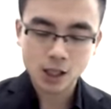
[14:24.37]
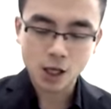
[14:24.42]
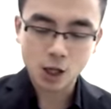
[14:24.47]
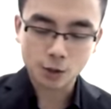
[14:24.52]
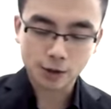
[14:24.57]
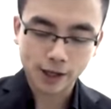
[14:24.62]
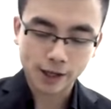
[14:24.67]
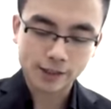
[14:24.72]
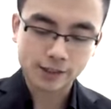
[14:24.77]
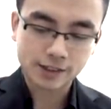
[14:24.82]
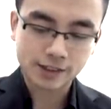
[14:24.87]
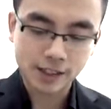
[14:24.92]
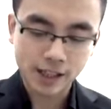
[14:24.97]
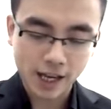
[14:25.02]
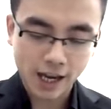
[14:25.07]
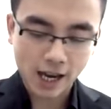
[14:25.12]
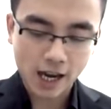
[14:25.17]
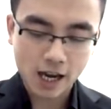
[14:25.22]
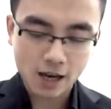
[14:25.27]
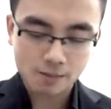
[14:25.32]
Okay, so
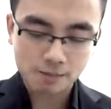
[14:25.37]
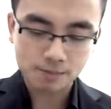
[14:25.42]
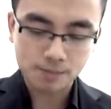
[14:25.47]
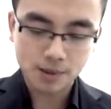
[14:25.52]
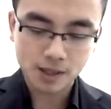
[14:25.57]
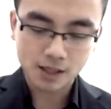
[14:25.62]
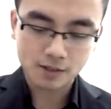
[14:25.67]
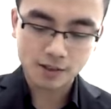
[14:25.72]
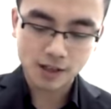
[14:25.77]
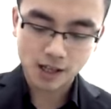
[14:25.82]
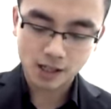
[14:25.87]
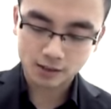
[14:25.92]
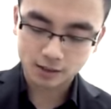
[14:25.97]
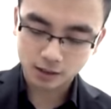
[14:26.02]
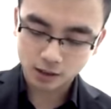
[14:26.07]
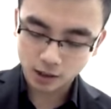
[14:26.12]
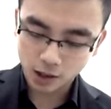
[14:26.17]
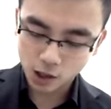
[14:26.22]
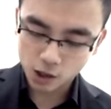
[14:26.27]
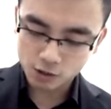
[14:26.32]
the N P V at
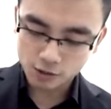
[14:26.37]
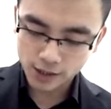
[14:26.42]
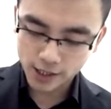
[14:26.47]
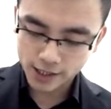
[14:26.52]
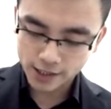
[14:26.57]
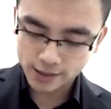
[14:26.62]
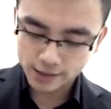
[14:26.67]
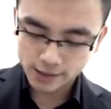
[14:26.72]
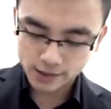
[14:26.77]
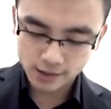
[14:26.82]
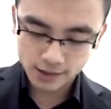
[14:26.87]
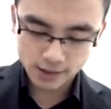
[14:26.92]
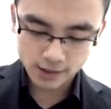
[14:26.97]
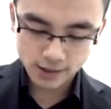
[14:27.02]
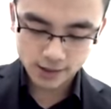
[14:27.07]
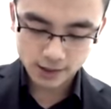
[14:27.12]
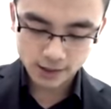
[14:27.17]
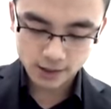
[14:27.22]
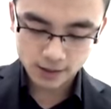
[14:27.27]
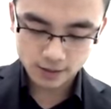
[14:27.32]
the lower rate,
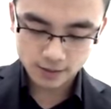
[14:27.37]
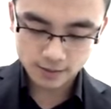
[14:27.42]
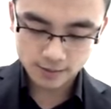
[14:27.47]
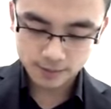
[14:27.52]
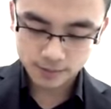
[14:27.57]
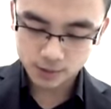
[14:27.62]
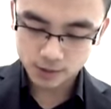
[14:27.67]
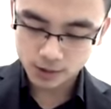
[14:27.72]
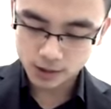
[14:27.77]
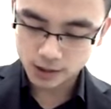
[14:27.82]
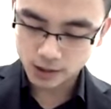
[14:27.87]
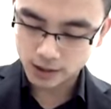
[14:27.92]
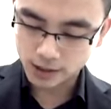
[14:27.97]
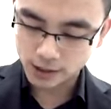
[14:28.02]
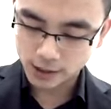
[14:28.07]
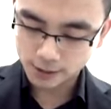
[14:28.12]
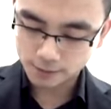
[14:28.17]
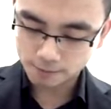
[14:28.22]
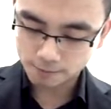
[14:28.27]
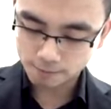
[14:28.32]

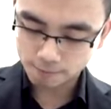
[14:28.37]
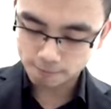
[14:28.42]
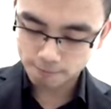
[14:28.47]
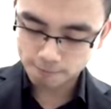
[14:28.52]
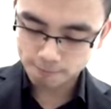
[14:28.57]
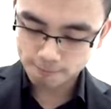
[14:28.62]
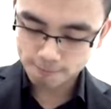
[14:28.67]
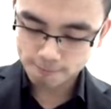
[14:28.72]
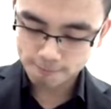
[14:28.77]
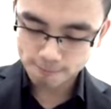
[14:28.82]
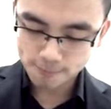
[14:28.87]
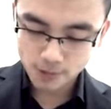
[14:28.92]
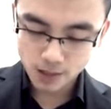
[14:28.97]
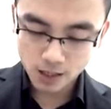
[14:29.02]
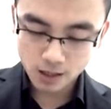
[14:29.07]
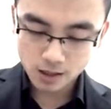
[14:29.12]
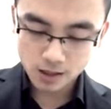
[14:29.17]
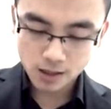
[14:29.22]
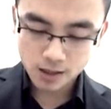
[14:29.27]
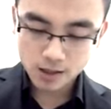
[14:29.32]
okay,
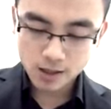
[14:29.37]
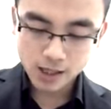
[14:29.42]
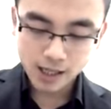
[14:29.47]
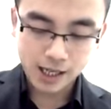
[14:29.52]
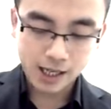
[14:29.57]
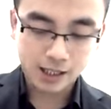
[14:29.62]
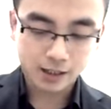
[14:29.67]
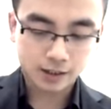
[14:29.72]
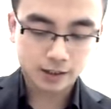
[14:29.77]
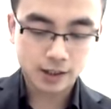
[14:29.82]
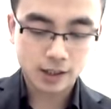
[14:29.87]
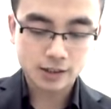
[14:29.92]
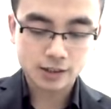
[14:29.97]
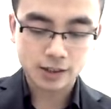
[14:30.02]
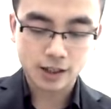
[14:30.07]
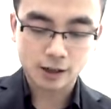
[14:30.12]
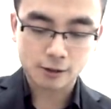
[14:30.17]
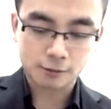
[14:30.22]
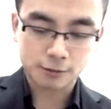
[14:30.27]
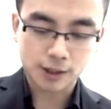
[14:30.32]
at
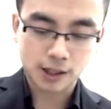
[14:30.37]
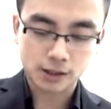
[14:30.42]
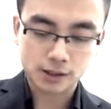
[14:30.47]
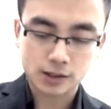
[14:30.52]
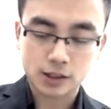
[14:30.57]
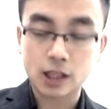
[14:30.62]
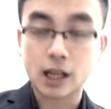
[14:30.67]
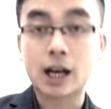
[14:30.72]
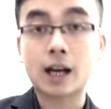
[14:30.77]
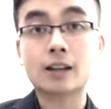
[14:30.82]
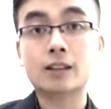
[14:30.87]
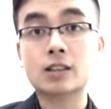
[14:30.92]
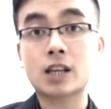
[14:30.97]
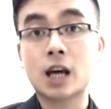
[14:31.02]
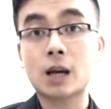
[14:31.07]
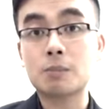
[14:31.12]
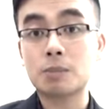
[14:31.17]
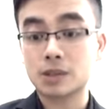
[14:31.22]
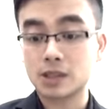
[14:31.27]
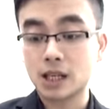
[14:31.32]
discount factor at
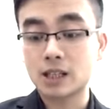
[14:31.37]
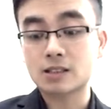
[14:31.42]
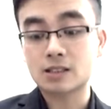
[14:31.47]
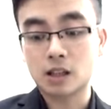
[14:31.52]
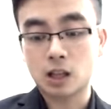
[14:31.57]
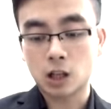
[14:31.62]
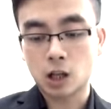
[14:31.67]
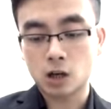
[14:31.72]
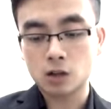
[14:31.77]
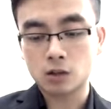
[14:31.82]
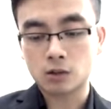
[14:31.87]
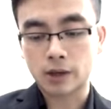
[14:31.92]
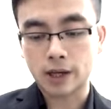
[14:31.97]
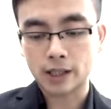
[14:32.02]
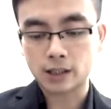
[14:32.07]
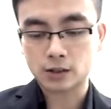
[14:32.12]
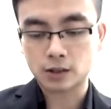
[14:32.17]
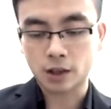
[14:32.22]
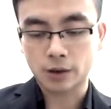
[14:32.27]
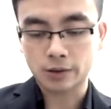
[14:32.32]
ten percent is the lower
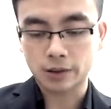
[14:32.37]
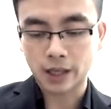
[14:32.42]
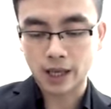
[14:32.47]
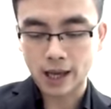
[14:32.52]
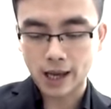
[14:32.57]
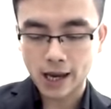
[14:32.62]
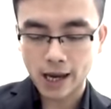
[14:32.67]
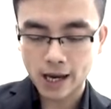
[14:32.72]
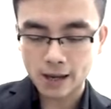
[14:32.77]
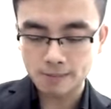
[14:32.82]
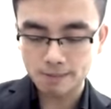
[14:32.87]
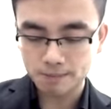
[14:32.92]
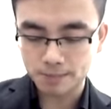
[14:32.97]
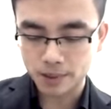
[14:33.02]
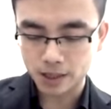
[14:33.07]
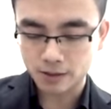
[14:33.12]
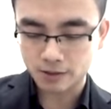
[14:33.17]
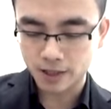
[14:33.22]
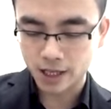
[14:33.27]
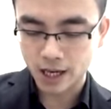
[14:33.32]
rate, so the N
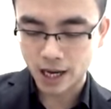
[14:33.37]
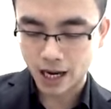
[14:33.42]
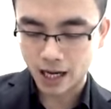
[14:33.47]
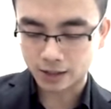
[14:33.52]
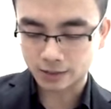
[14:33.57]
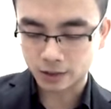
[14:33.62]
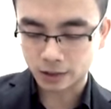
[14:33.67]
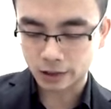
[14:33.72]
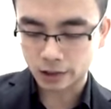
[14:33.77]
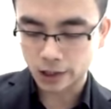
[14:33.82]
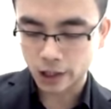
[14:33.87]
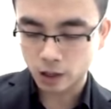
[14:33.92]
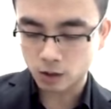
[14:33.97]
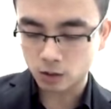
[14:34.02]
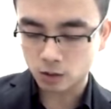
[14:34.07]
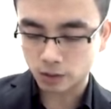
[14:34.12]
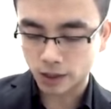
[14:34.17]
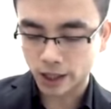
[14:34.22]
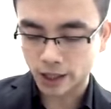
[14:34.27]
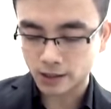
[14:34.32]
P V at the
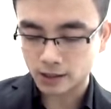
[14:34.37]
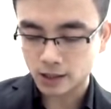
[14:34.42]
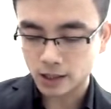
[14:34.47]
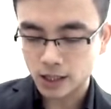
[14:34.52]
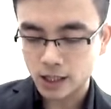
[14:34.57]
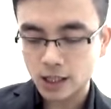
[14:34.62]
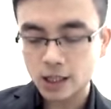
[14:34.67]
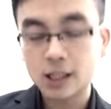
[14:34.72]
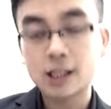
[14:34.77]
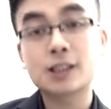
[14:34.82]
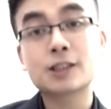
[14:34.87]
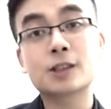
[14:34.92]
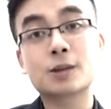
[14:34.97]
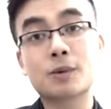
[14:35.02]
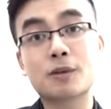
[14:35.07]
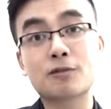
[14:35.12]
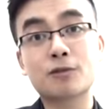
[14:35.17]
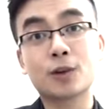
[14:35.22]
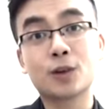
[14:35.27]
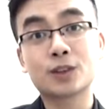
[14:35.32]
lower rate is to
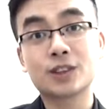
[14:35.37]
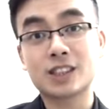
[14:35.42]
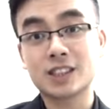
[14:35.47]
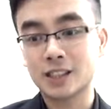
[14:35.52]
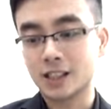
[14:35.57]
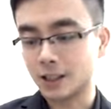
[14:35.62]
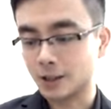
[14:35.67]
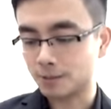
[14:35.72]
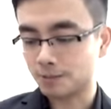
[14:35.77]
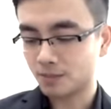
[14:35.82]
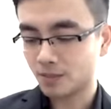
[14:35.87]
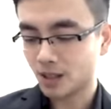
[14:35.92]
be forty-nine.